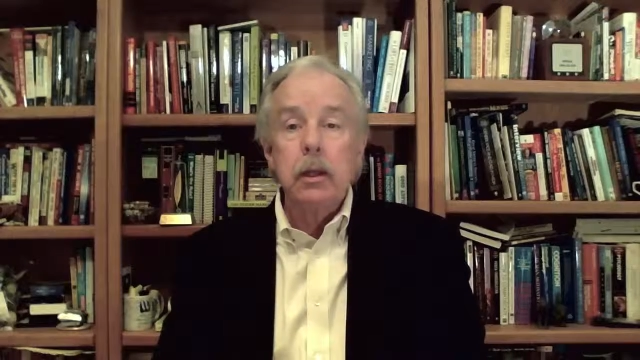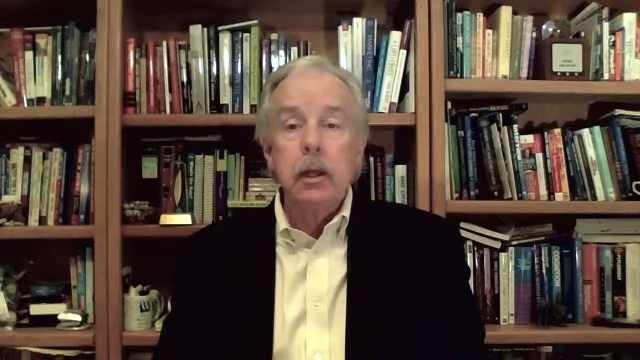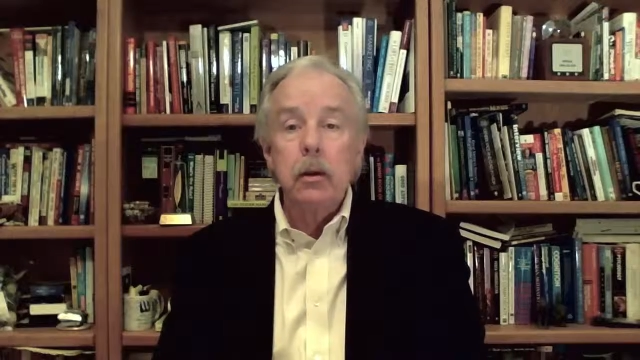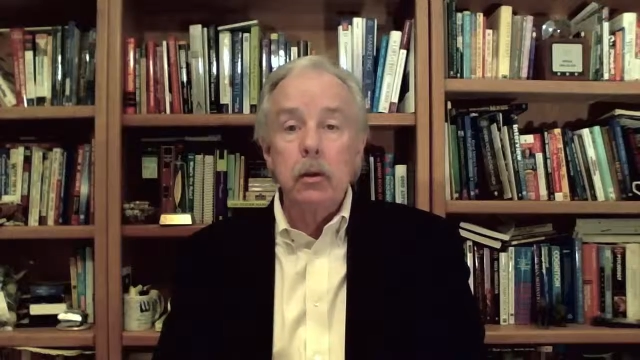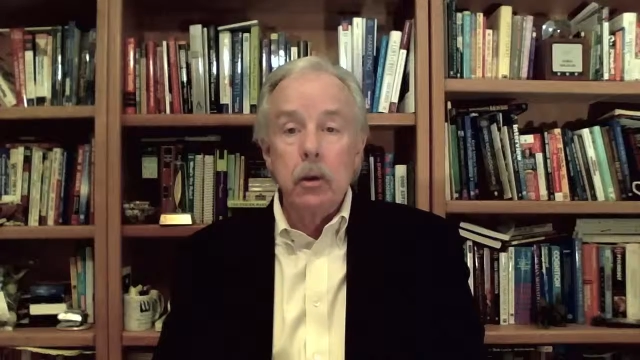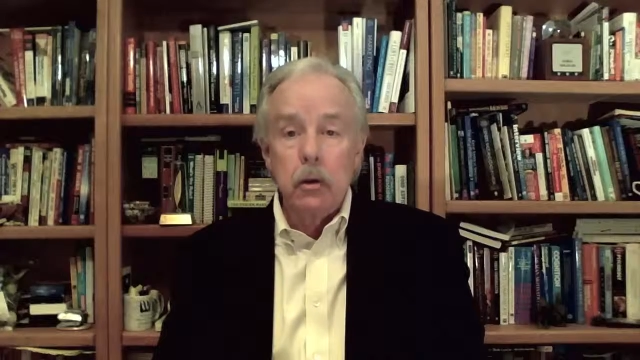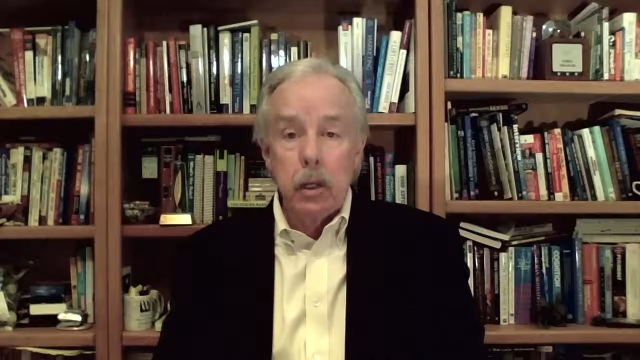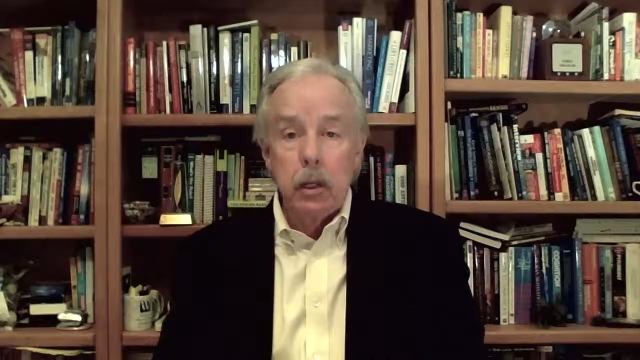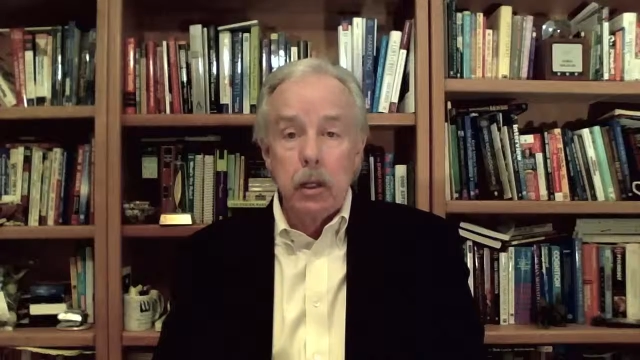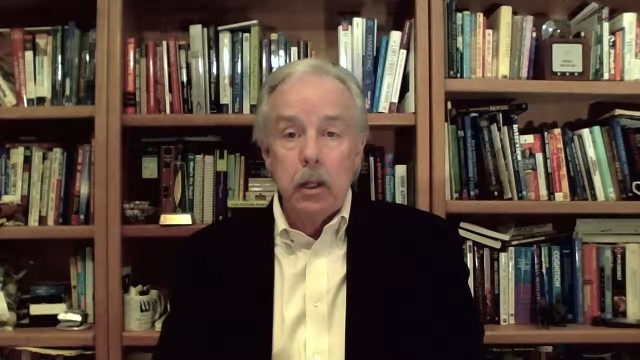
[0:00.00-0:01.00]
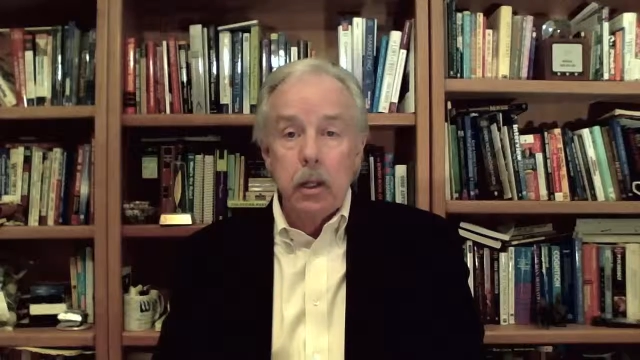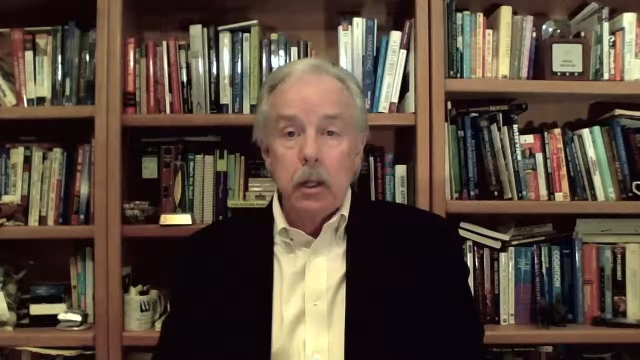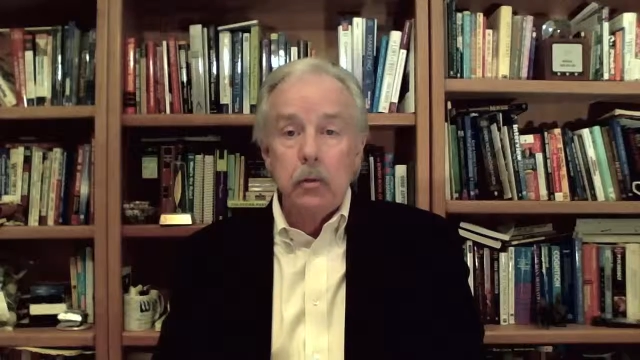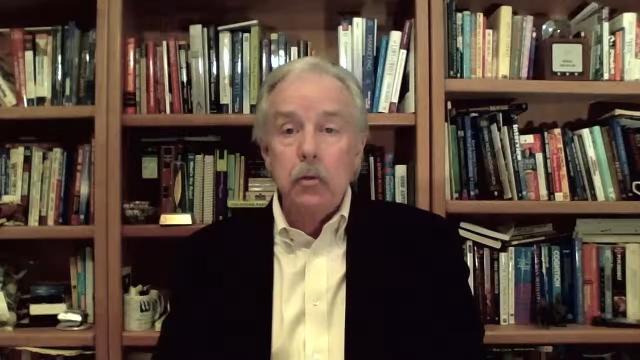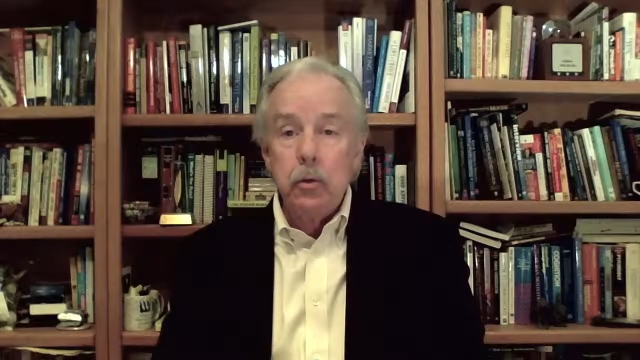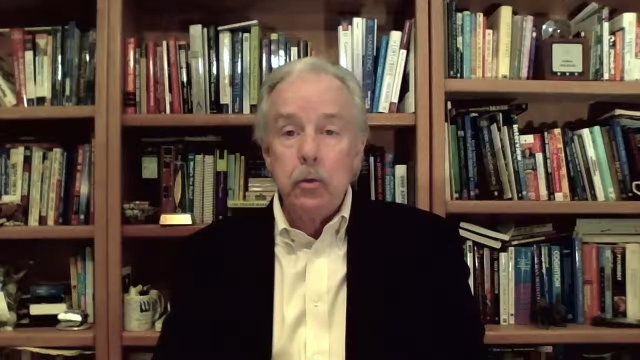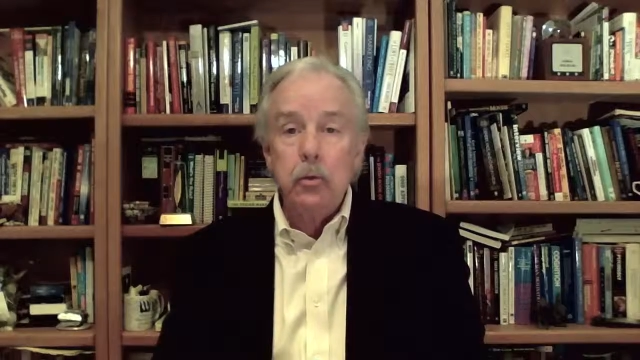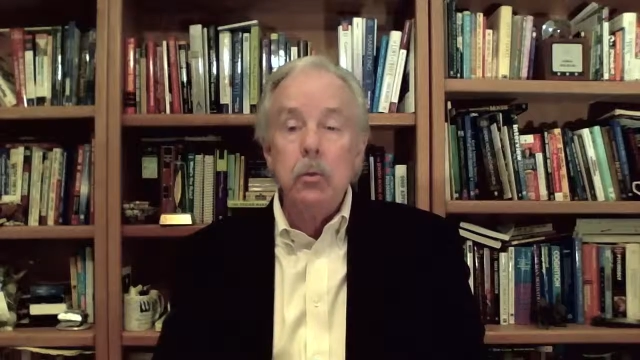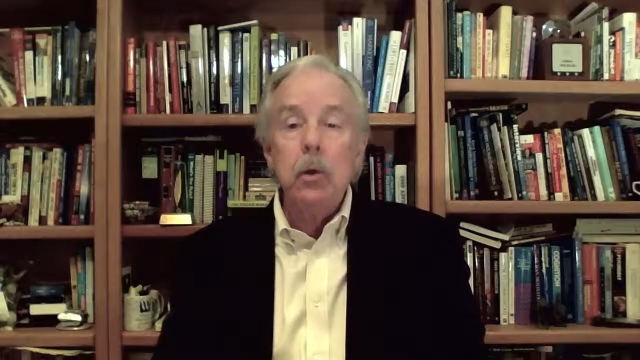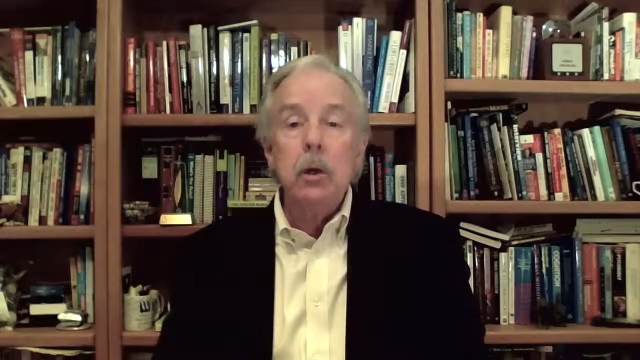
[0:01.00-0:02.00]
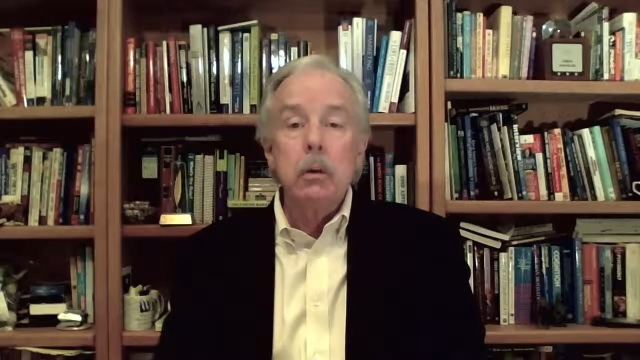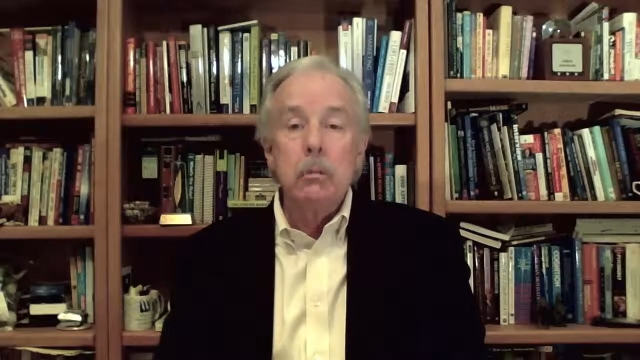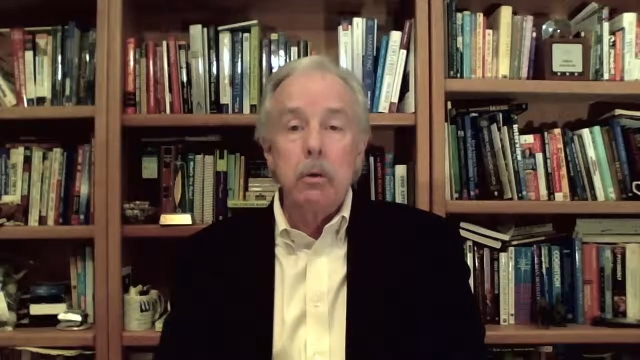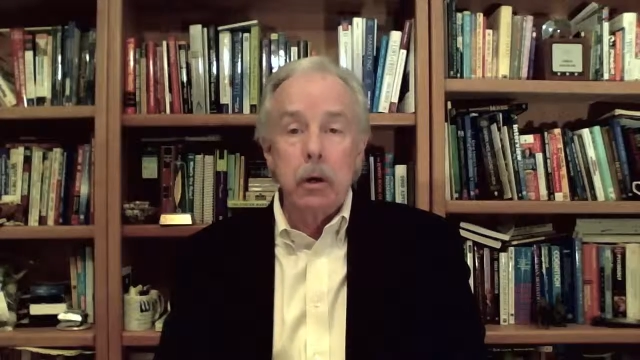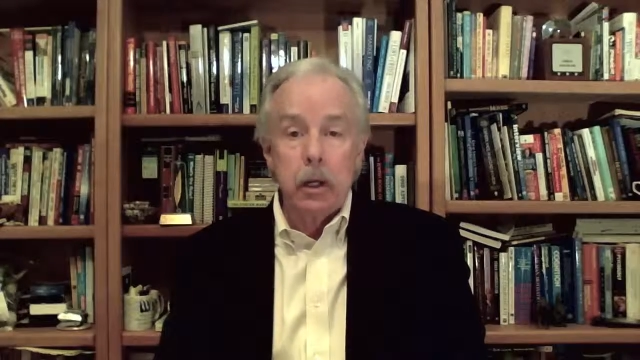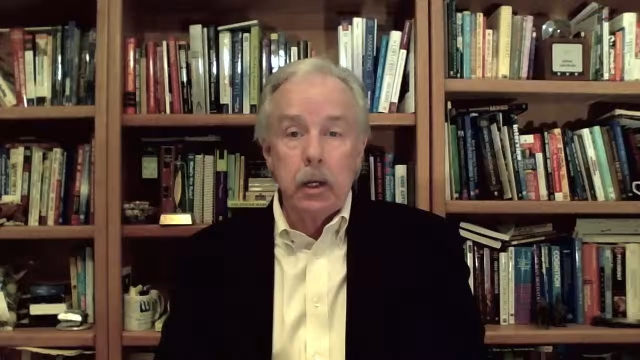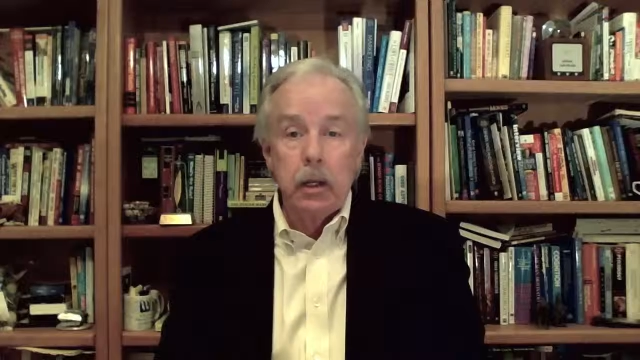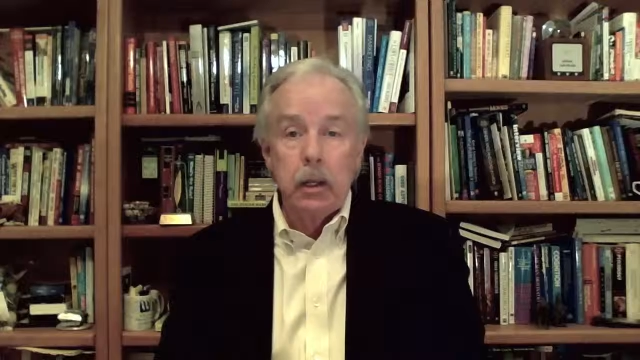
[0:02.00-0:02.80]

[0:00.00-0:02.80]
and learning to marketing.